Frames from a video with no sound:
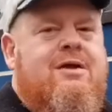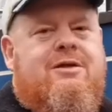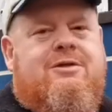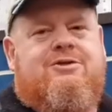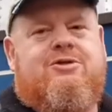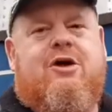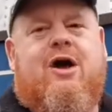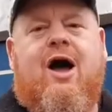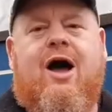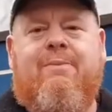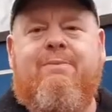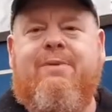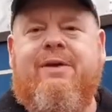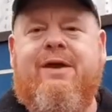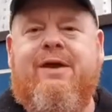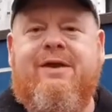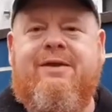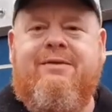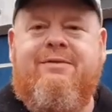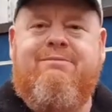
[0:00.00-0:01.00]
So hop
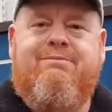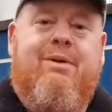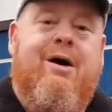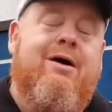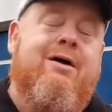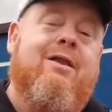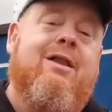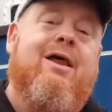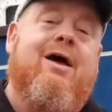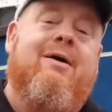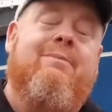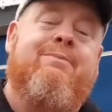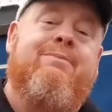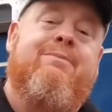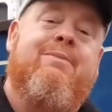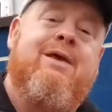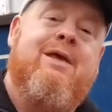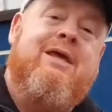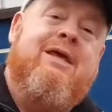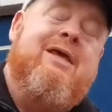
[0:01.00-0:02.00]
in, buckle up,
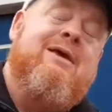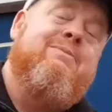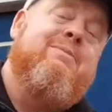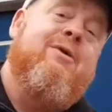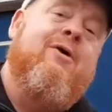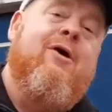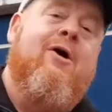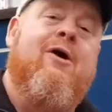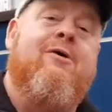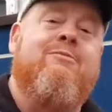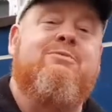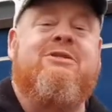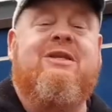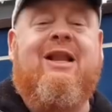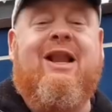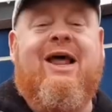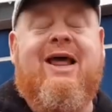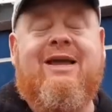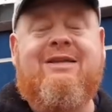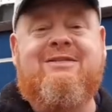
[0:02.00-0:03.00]
keep your arms
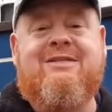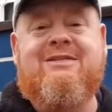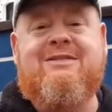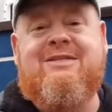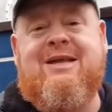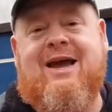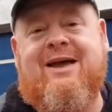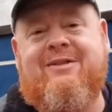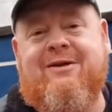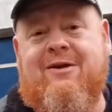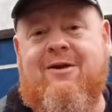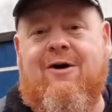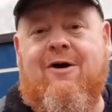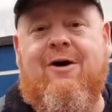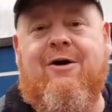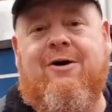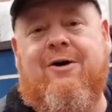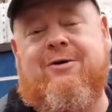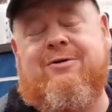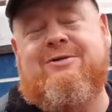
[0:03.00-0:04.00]
and legs inside the
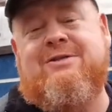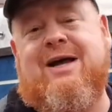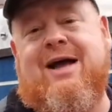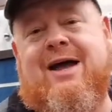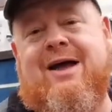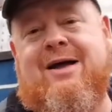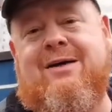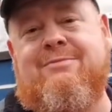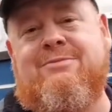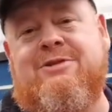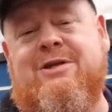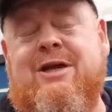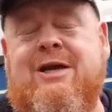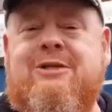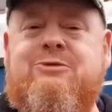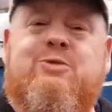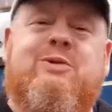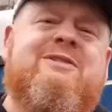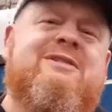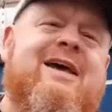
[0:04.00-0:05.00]
car at all times
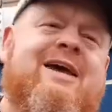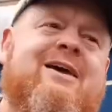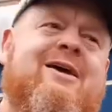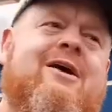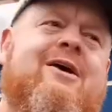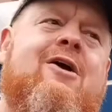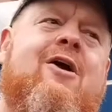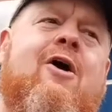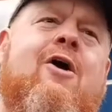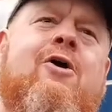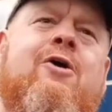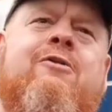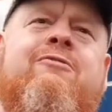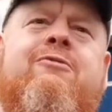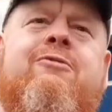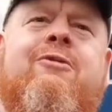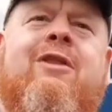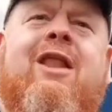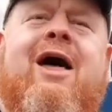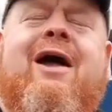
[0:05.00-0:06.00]
as we take a
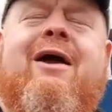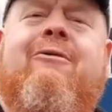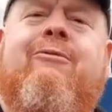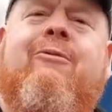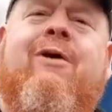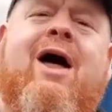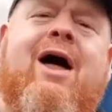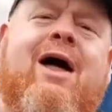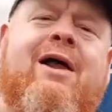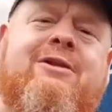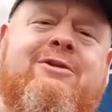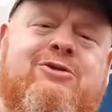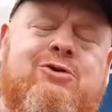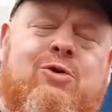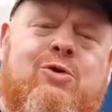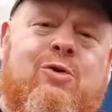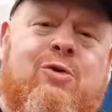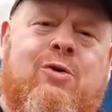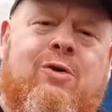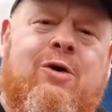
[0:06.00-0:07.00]
carnival-like ride
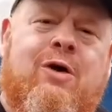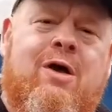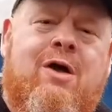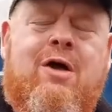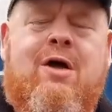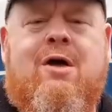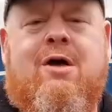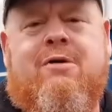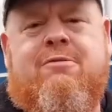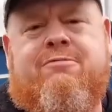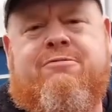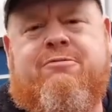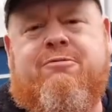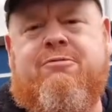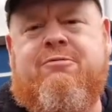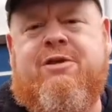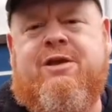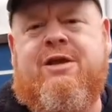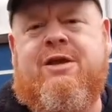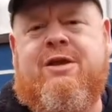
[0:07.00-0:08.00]
tour
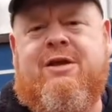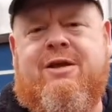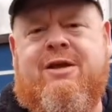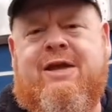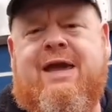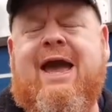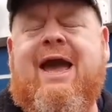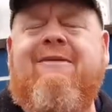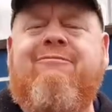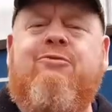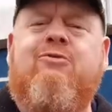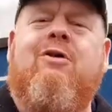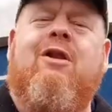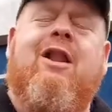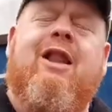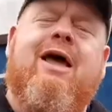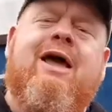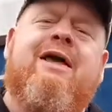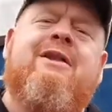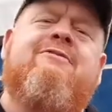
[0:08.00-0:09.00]
through the
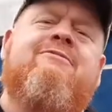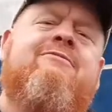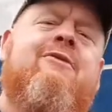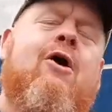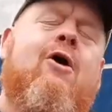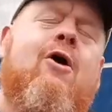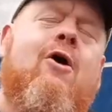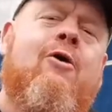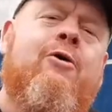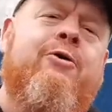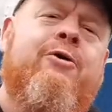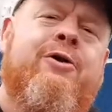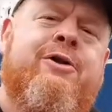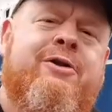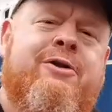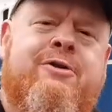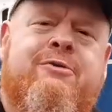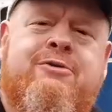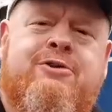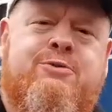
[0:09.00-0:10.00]
cavalcade of
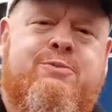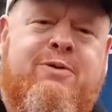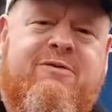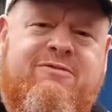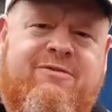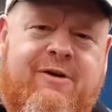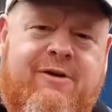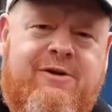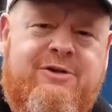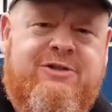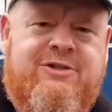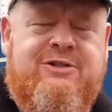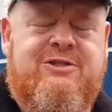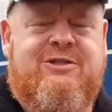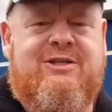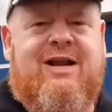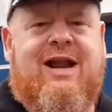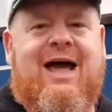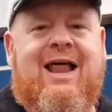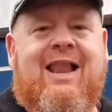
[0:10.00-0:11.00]
owner-induced
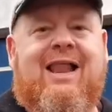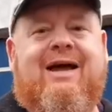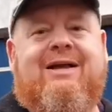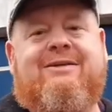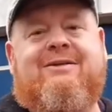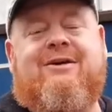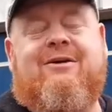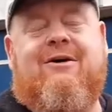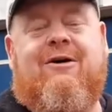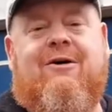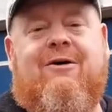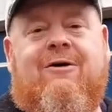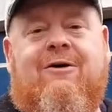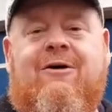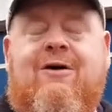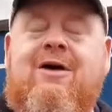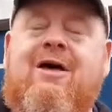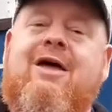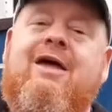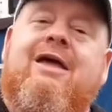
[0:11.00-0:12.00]
perversions that I like to
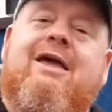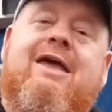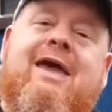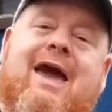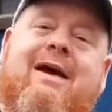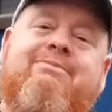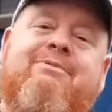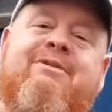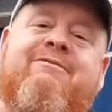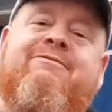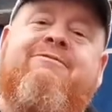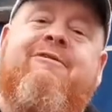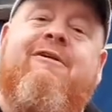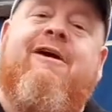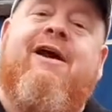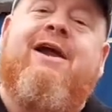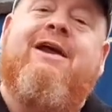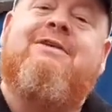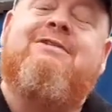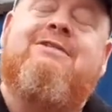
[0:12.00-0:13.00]
call Captain
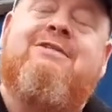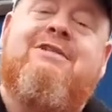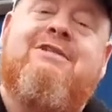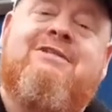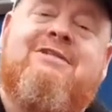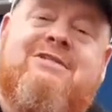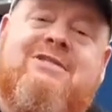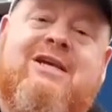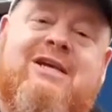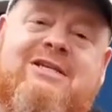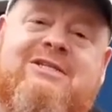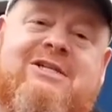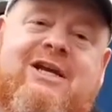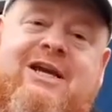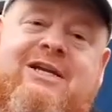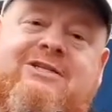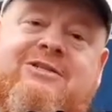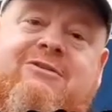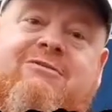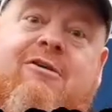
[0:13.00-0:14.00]
Frank's Sea
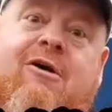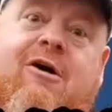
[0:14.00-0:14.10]
Chest of